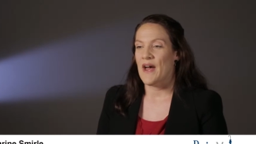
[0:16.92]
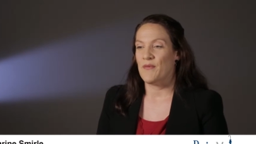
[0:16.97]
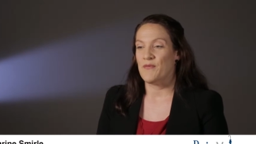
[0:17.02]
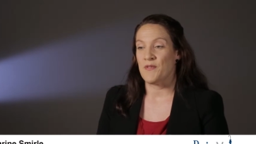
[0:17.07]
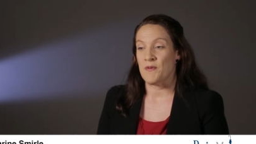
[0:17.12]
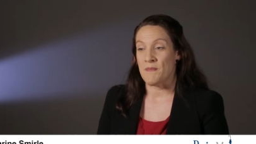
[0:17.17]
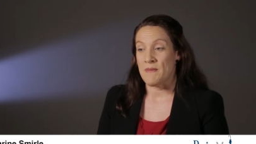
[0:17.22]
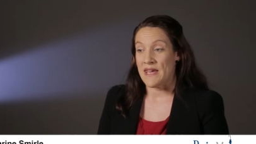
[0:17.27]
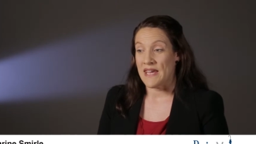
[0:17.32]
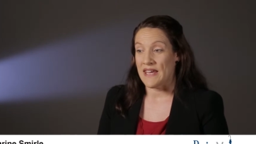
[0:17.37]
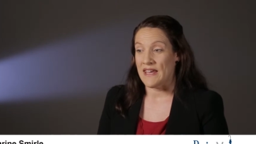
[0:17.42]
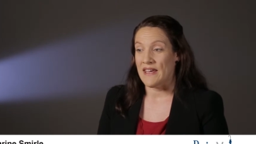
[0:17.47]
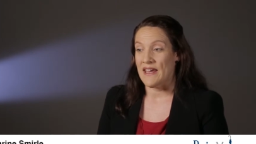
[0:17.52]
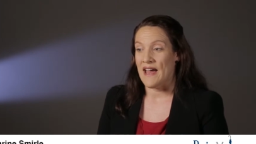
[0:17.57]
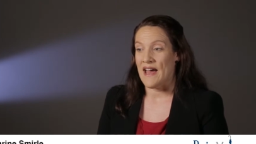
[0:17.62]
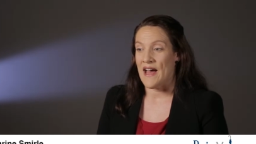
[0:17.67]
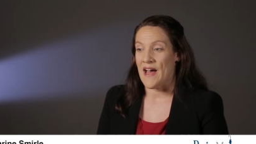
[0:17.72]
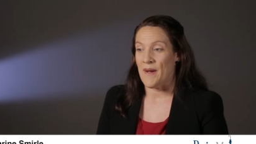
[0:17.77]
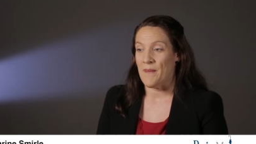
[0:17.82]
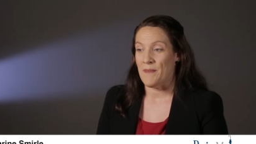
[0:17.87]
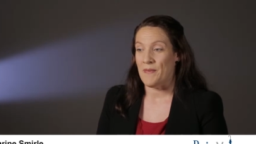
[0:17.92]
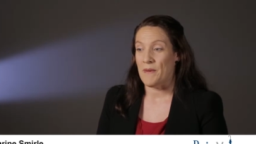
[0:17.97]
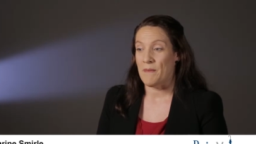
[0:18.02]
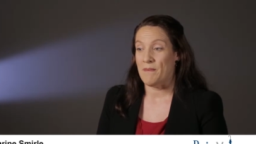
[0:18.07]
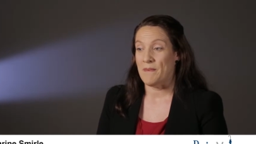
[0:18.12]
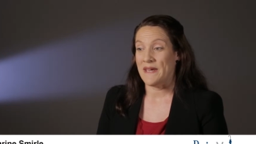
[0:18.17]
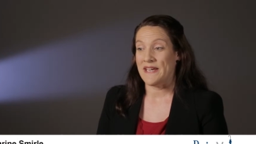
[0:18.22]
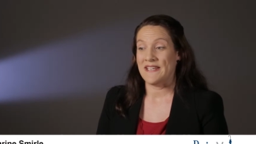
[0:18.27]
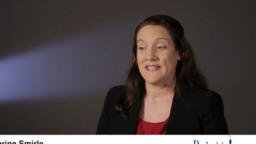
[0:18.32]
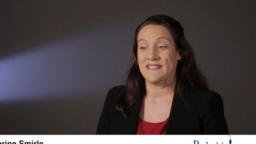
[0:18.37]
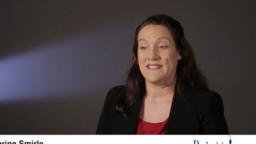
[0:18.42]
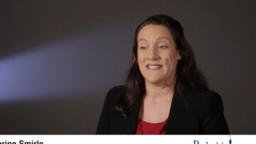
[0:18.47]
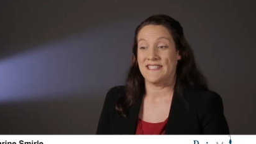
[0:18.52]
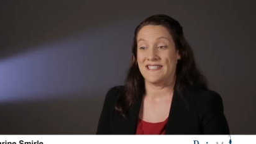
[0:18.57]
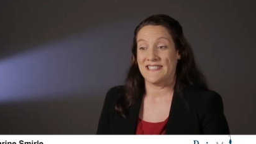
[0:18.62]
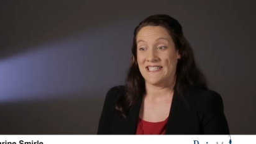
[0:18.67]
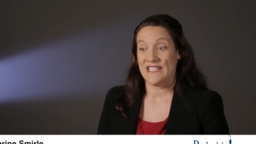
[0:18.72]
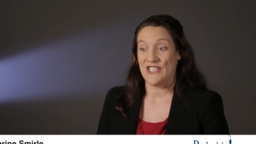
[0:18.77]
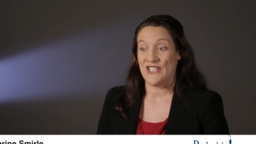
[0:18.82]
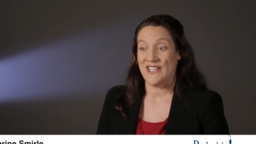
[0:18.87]
For me, the big
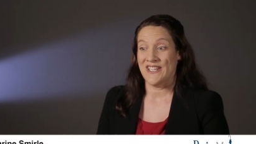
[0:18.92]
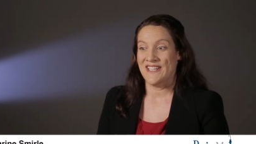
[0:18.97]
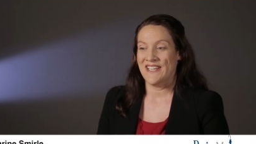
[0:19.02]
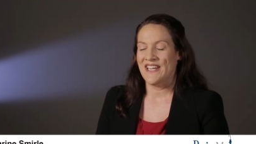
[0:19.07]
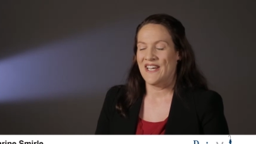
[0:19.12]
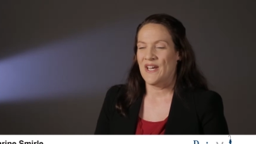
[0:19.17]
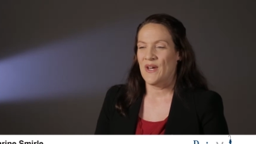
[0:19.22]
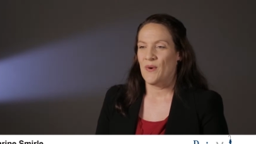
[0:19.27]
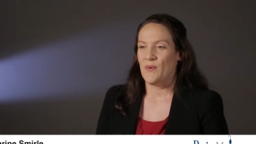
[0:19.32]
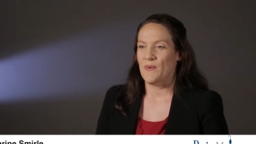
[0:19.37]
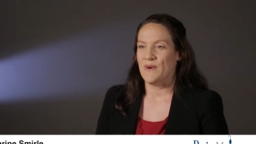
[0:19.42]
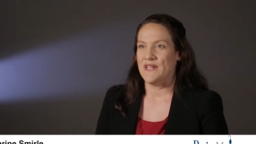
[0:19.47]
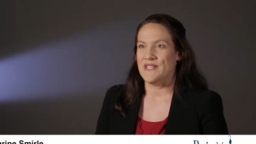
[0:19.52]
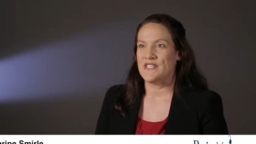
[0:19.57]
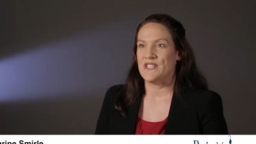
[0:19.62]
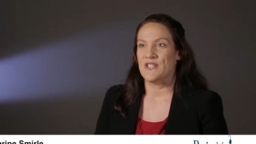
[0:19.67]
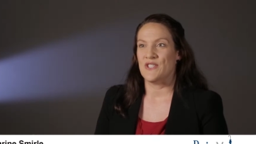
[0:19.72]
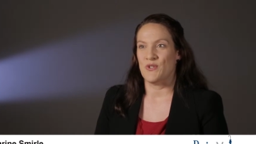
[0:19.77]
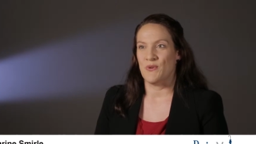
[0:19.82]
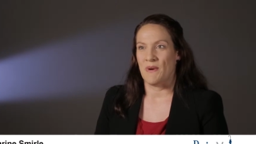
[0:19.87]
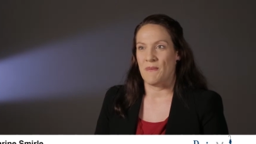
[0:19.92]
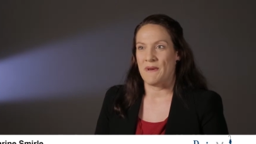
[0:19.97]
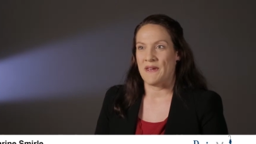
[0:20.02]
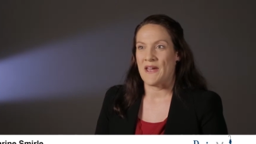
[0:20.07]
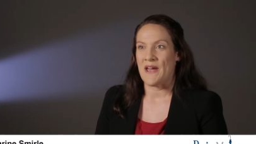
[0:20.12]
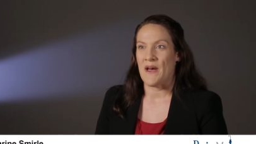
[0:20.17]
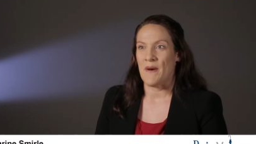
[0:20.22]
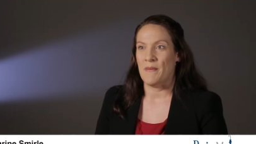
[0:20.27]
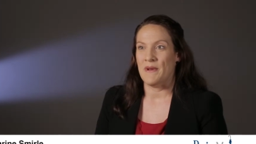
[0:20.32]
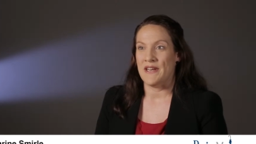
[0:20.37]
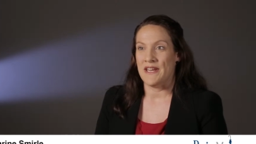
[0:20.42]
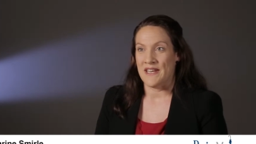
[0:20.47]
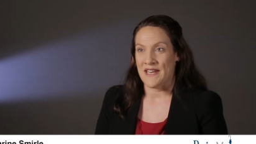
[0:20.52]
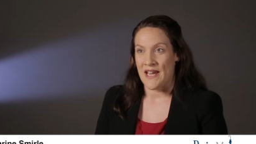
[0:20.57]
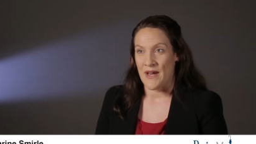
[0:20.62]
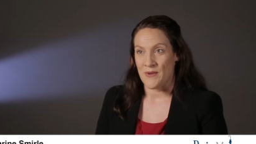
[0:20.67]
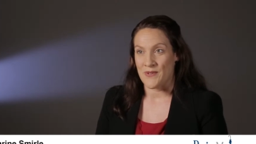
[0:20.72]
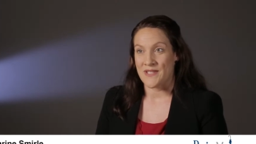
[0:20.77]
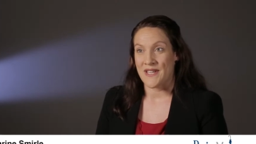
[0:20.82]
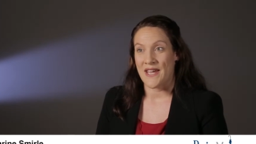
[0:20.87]
decision was, do I become an
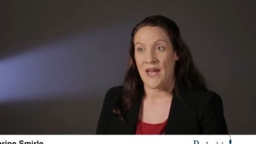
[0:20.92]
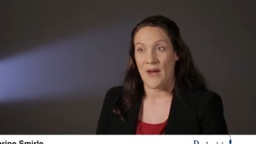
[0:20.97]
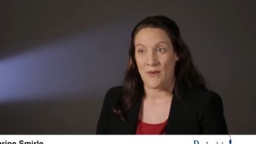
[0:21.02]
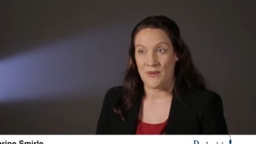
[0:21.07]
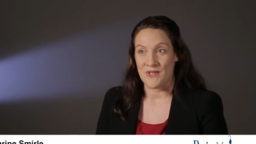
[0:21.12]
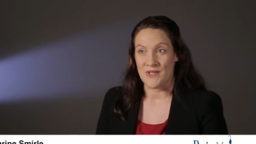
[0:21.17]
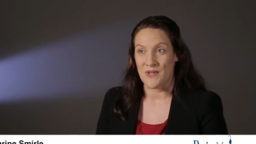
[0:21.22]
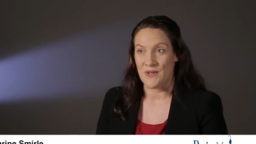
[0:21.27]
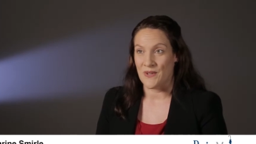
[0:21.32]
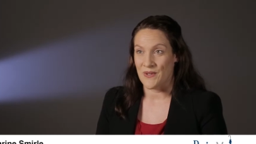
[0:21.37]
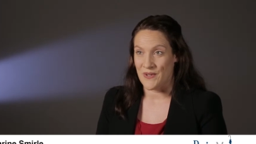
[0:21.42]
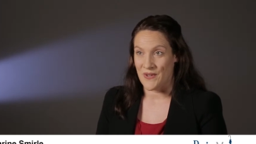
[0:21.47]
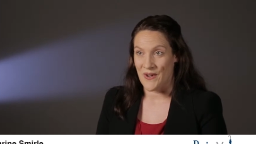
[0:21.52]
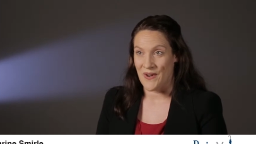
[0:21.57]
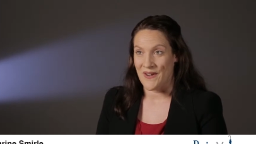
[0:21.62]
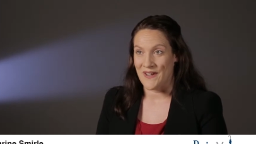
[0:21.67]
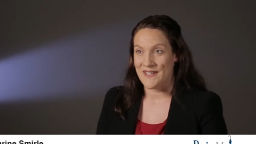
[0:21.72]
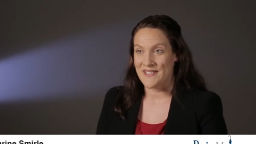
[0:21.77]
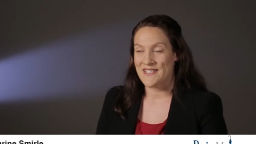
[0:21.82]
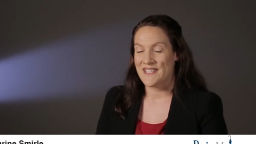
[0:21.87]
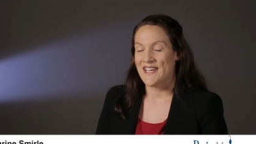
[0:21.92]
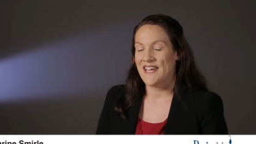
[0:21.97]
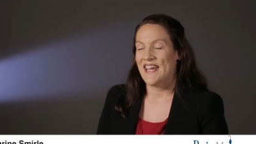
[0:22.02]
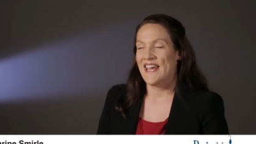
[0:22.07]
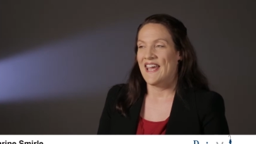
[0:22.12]
in-house counsel or not?